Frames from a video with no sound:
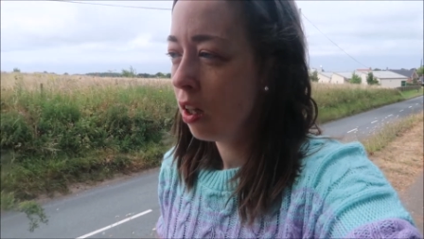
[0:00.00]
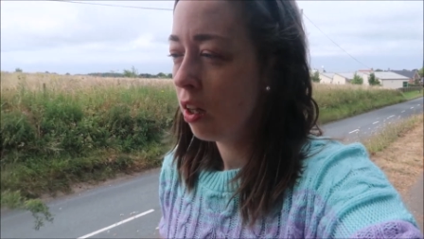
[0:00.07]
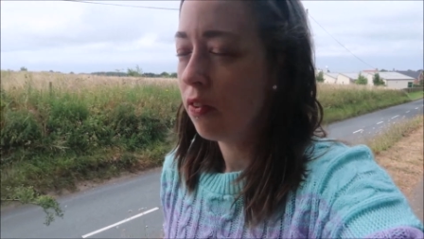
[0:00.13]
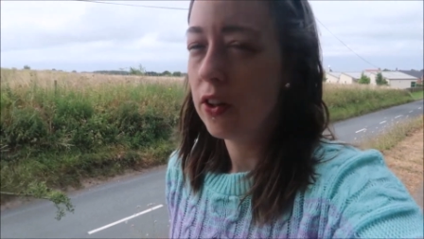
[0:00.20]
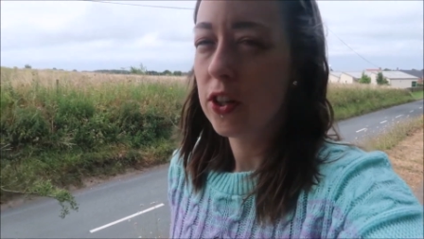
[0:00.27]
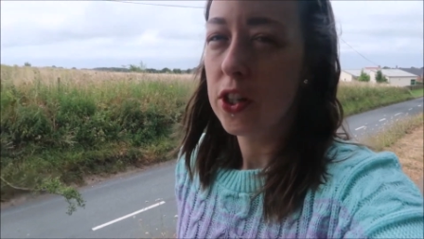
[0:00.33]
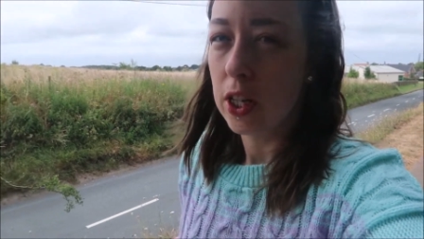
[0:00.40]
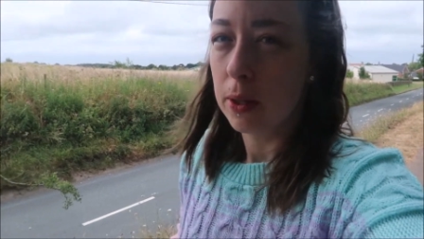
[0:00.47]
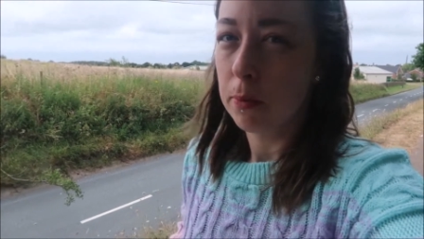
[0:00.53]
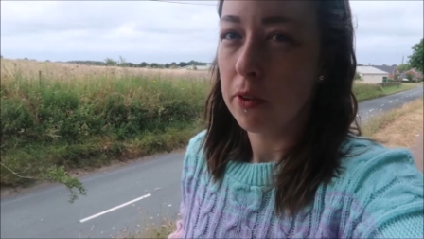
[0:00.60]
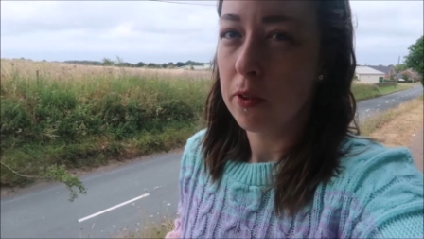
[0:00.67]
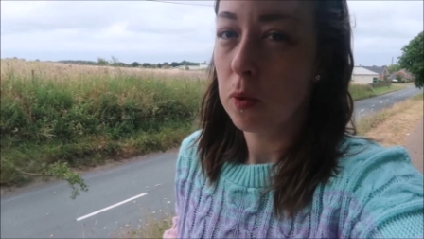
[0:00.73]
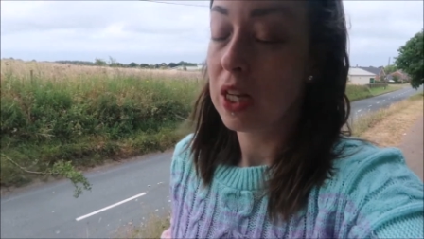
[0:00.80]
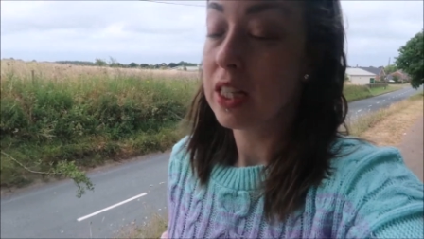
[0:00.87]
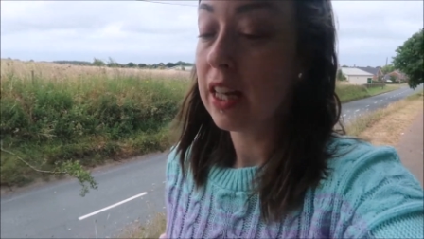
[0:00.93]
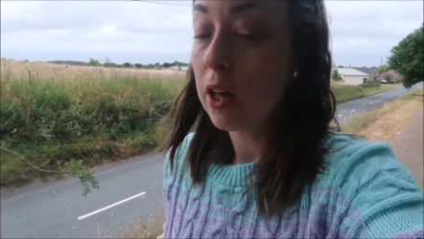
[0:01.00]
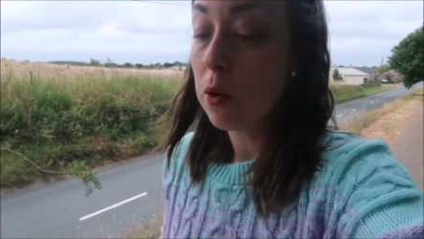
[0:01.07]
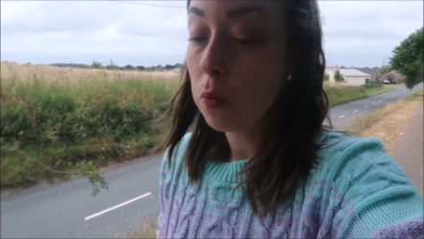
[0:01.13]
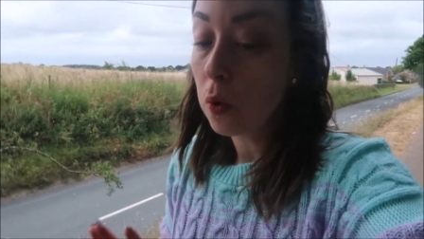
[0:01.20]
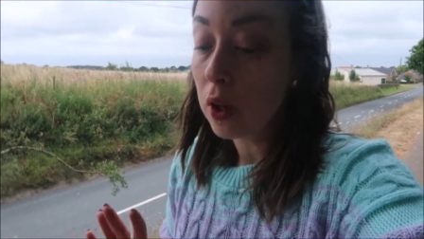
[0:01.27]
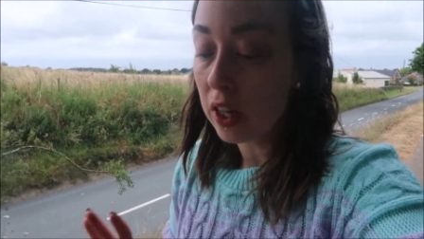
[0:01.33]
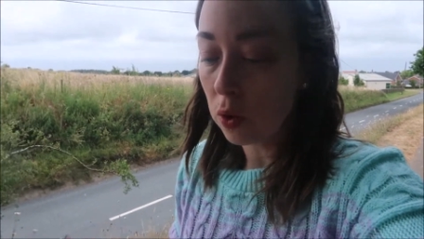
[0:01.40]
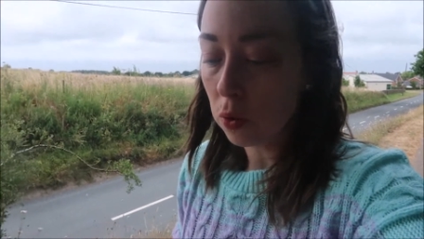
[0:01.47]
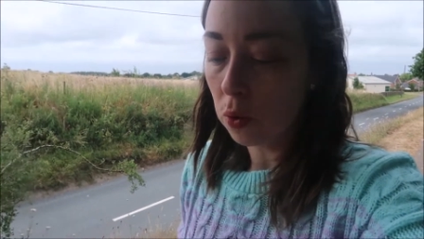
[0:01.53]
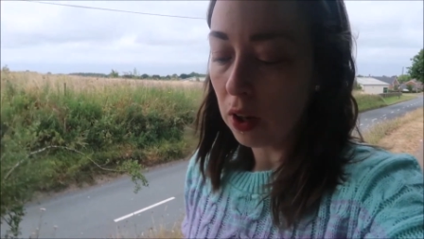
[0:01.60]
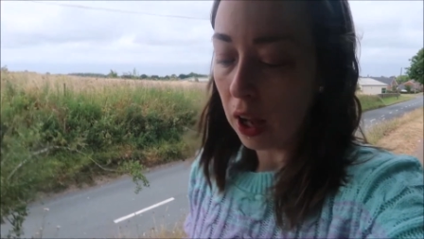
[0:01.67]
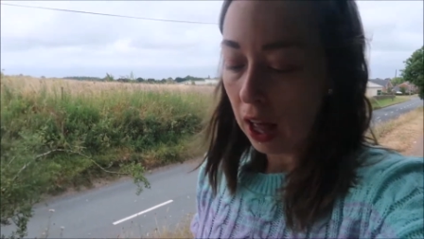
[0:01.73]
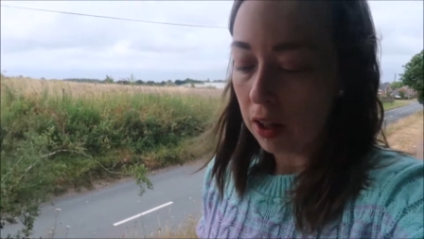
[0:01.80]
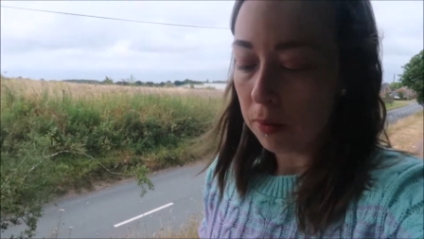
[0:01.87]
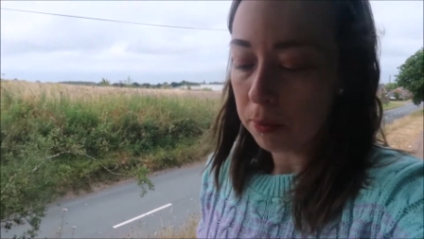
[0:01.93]
officially moved. Well, I say we all
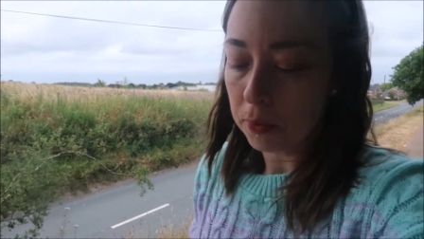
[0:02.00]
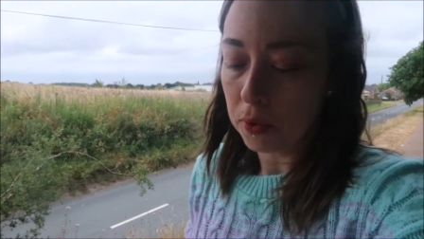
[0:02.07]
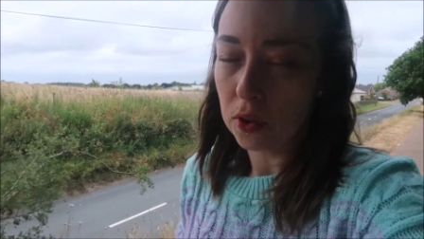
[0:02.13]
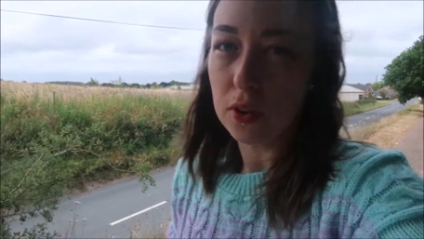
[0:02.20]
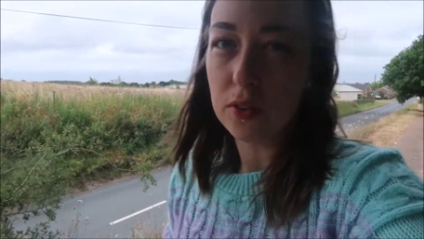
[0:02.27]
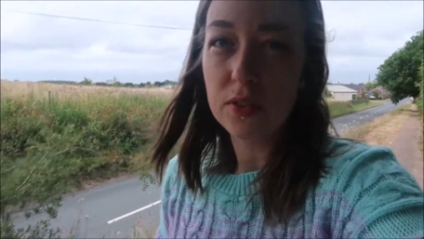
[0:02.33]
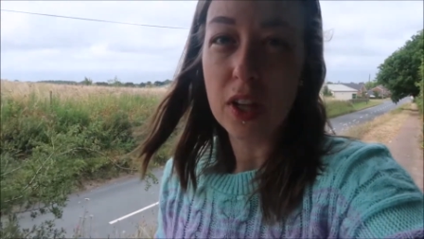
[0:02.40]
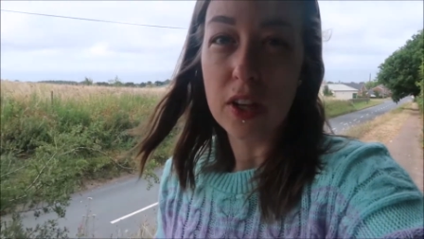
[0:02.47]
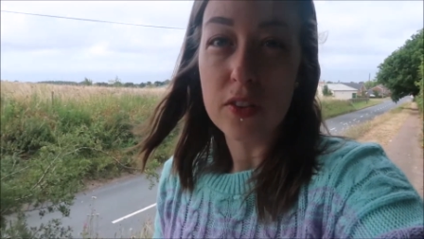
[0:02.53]
have moved.